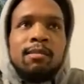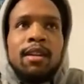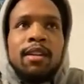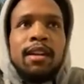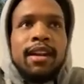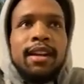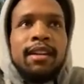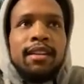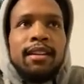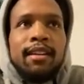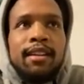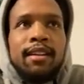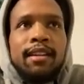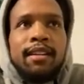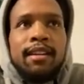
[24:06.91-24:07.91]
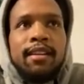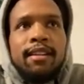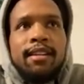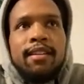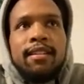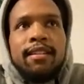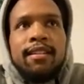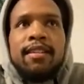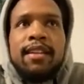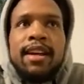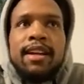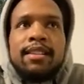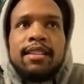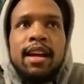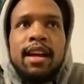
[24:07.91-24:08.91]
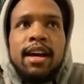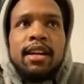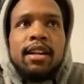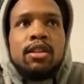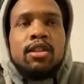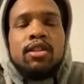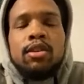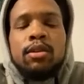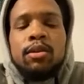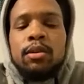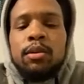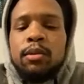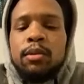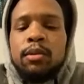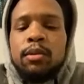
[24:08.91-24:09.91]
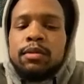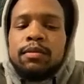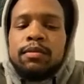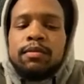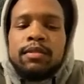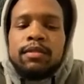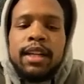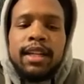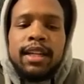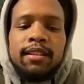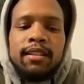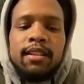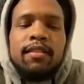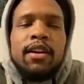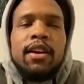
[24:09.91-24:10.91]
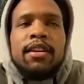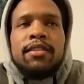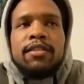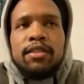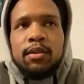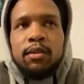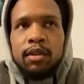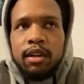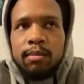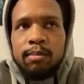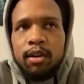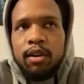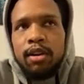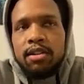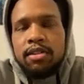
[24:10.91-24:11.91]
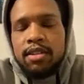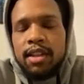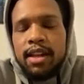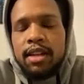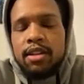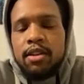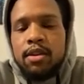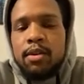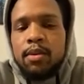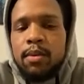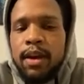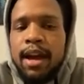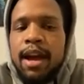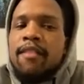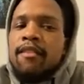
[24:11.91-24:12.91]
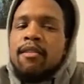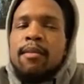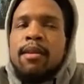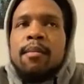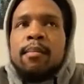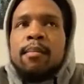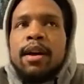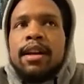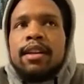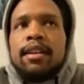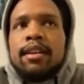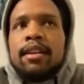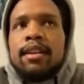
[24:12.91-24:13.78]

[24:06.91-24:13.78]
But like the things that I do, like the very few good parts that I do have from him, like,